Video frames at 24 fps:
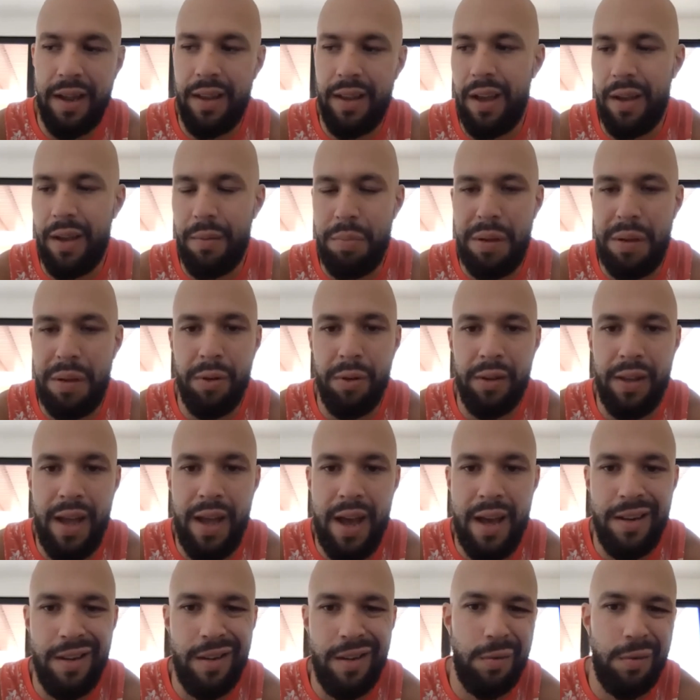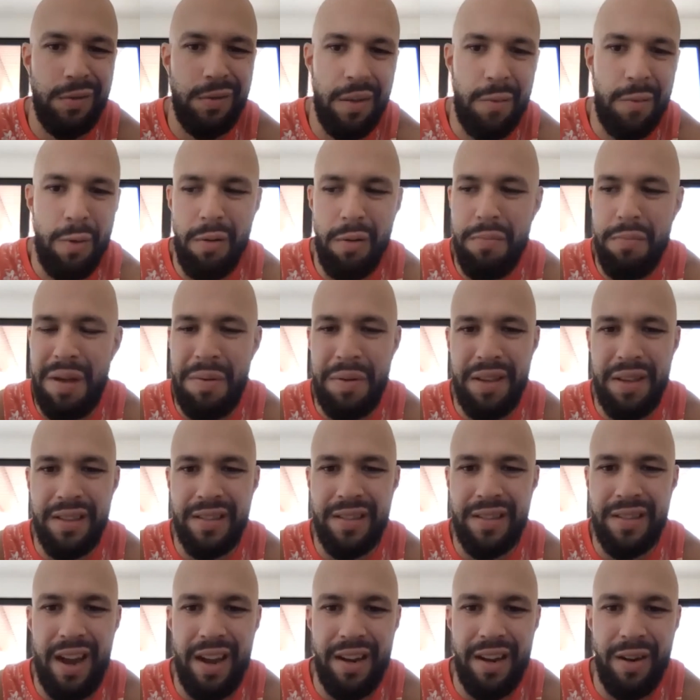Like people land, it was like, well, maybe this
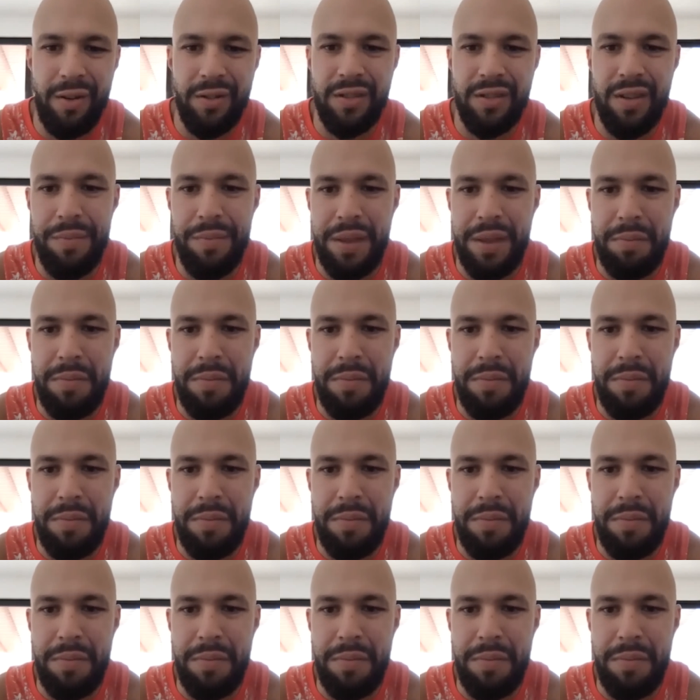guy knows something,